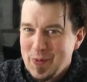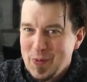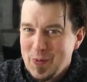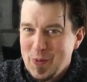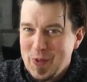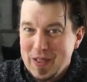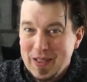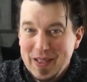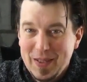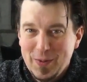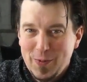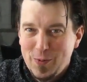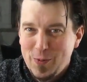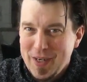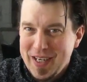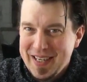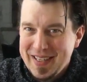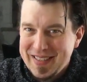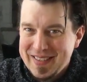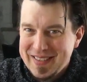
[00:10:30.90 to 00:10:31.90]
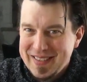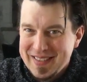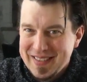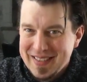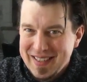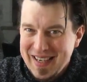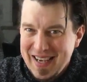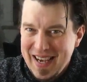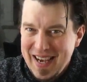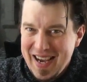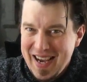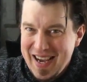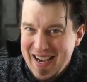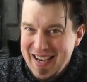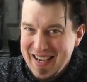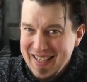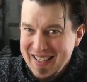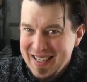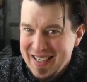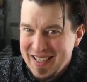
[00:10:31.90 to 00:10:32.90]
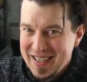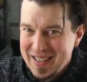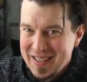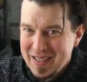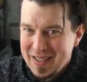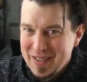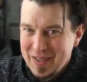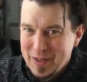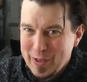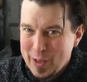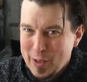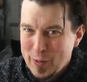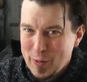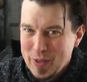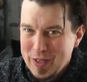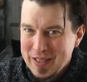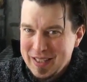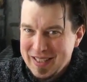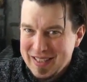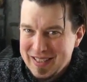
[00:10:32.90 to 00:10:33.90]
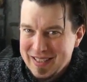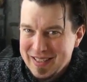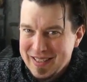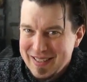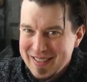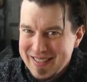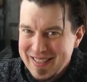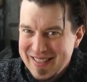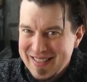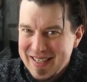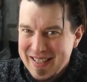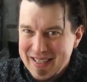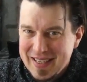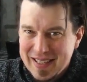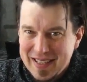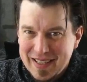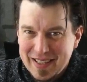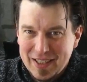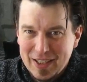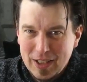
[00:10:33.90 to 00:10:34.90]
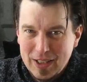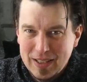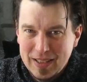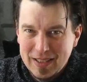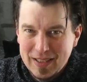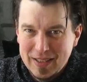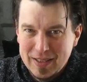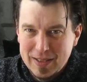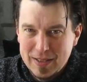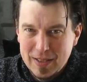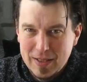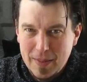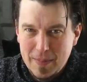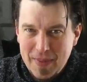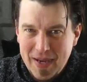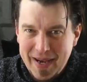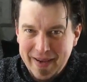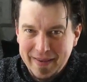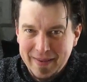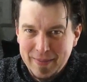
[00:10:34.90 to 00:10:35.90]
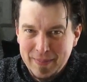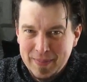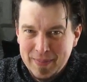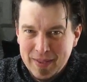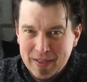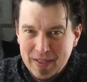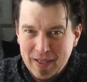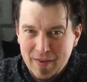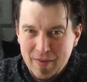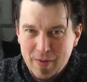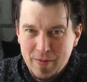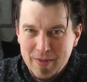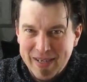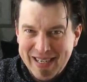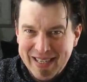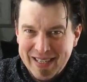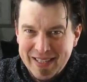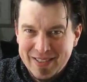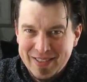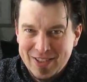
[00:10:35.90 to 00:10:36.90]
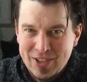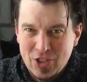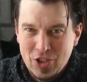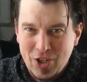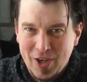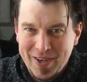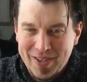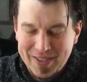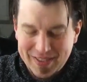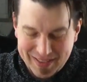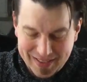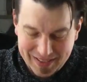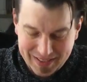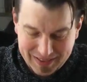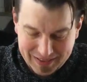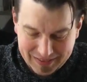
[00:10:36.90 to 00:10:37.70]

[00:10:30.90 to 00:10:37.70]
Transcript: Will it rate high or will it sink to the bottom of the ratings chart?